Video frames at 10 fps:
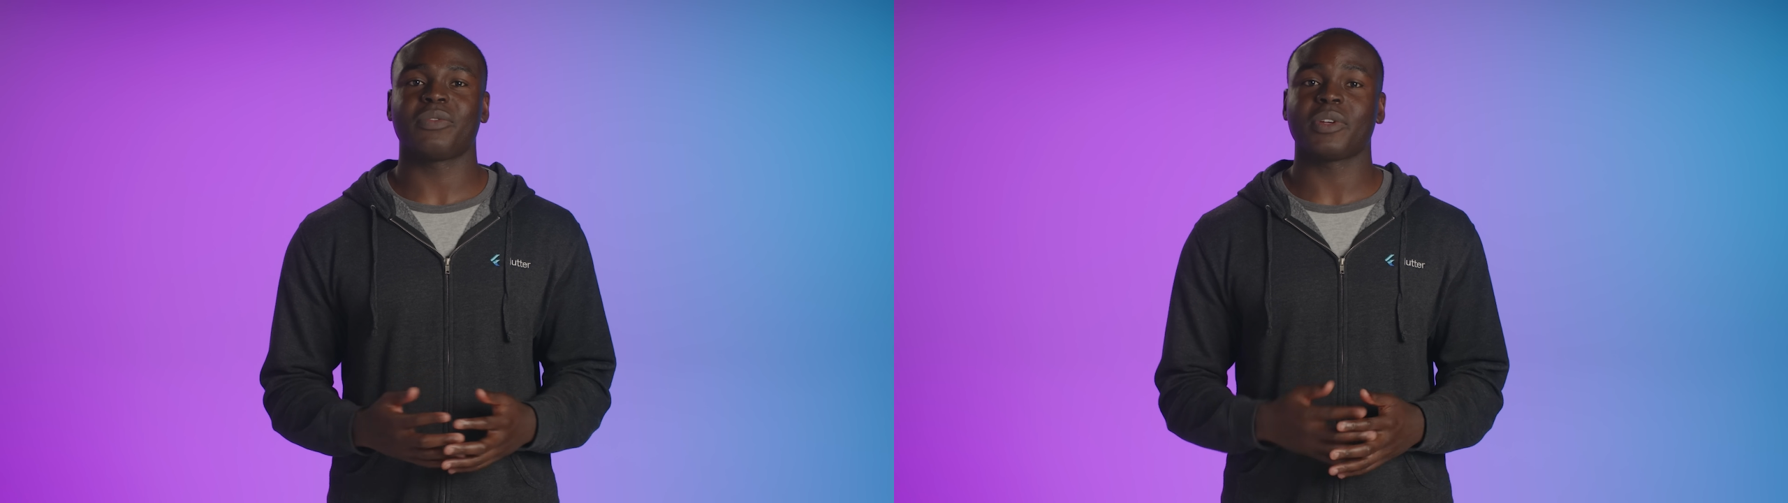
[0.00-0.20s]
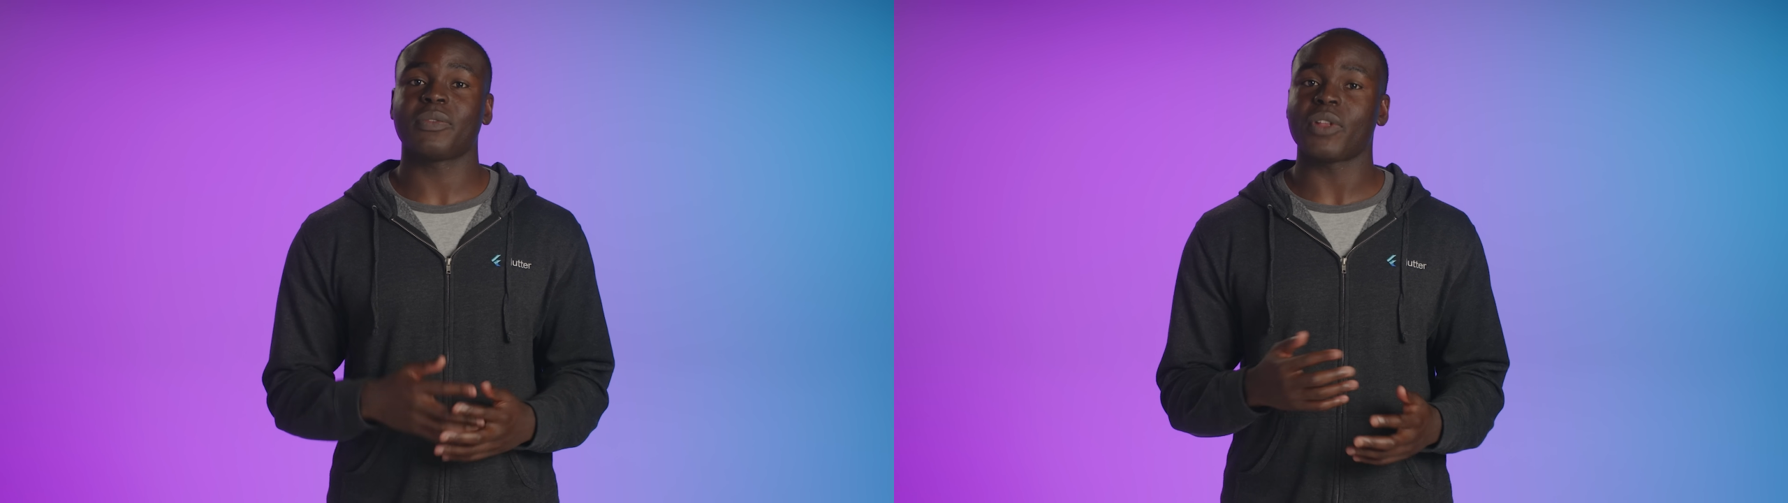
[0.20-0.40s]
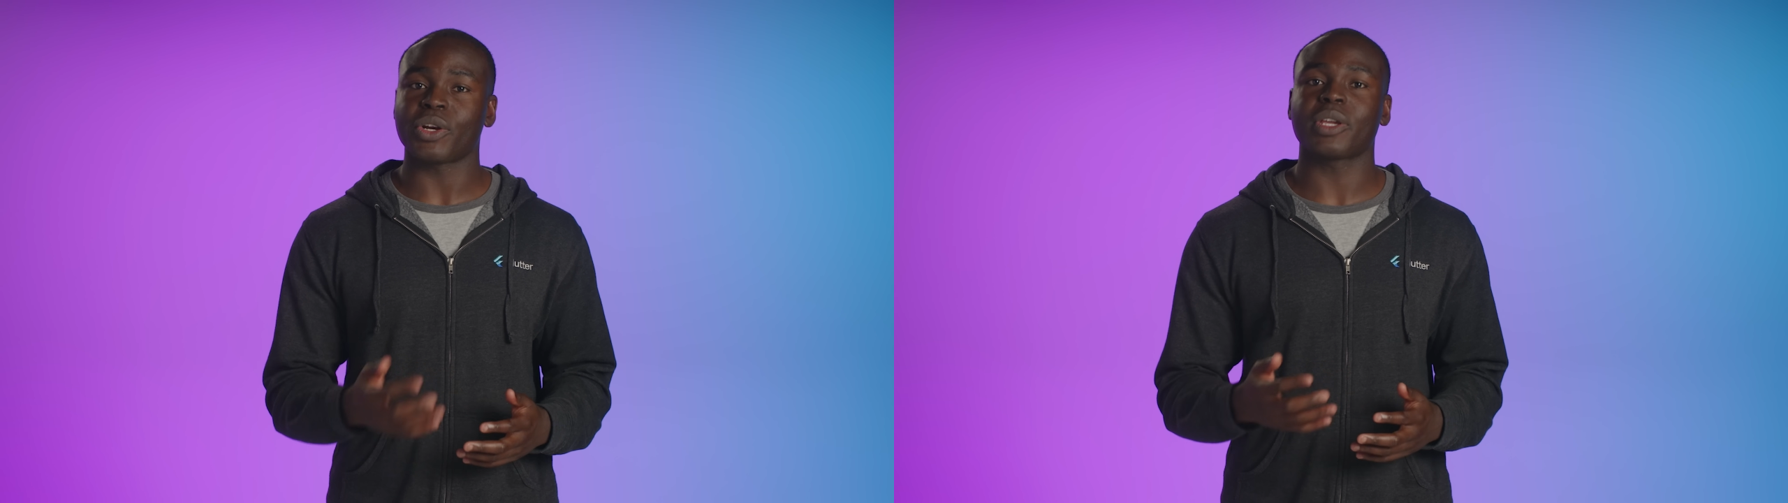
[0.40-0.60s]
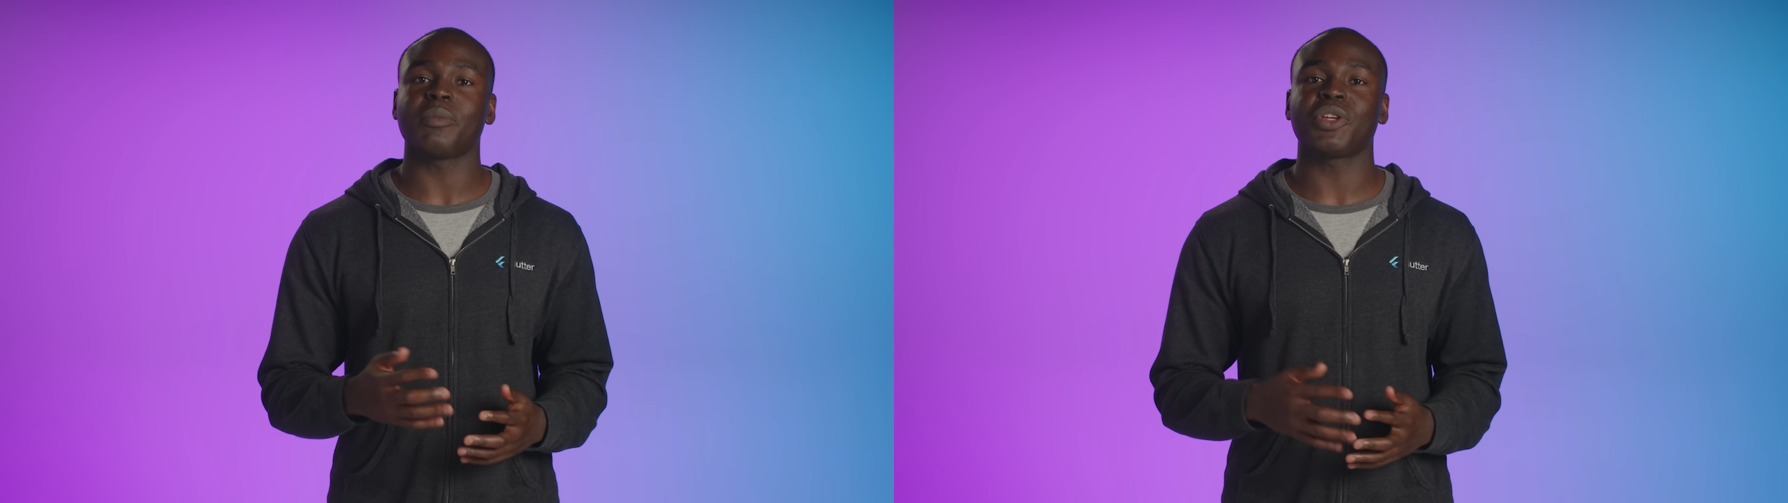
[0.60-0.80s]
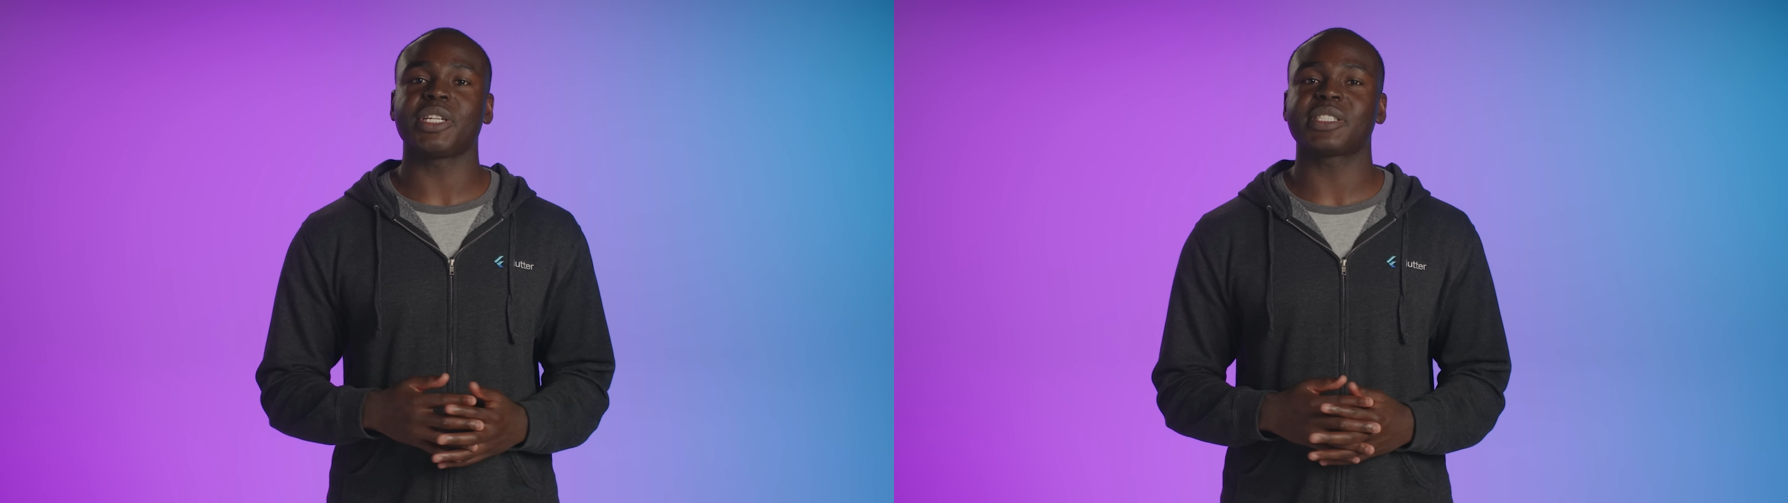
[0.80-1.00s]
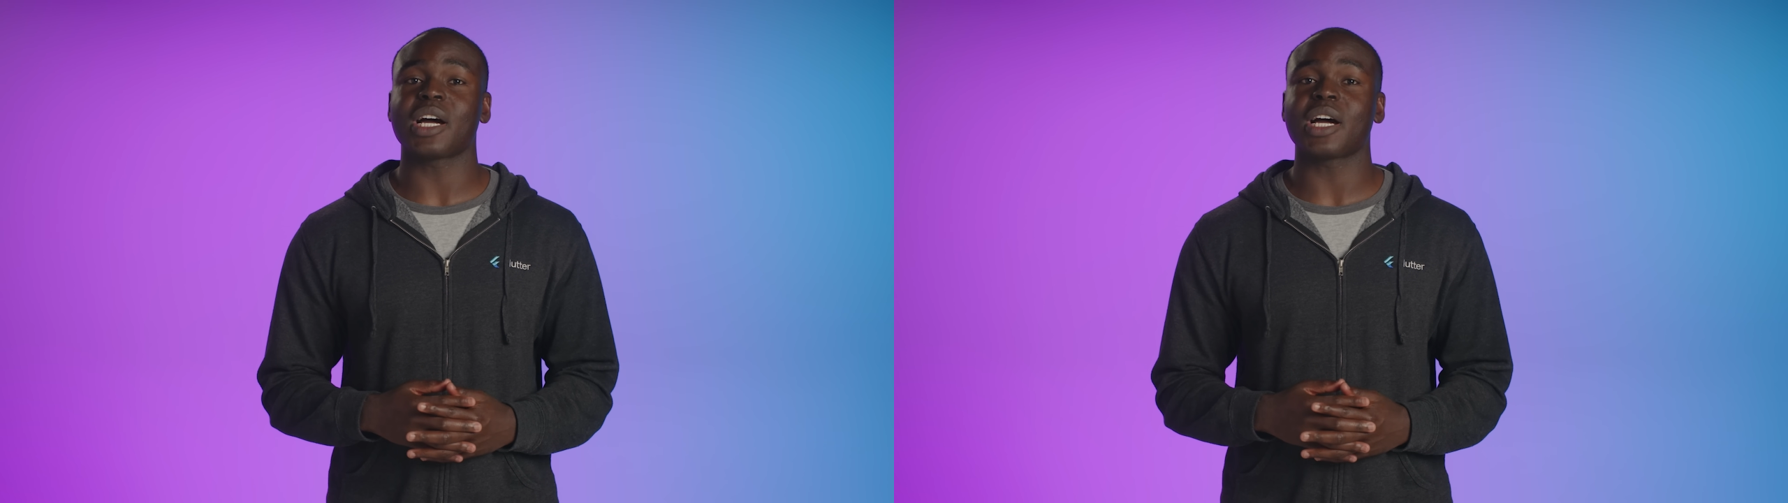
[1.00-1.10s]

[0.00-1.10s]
for the Flutter community's